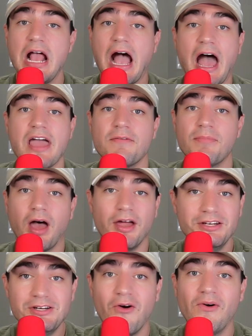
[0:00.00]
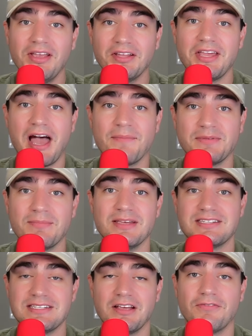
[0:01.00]
I am annoyingly
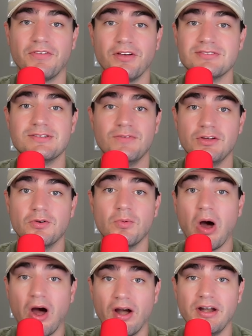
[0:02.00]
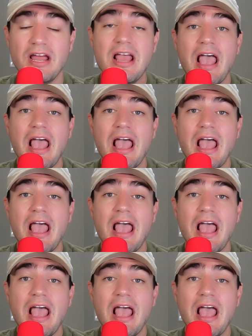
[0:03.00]
optimistic for those of you who aren't.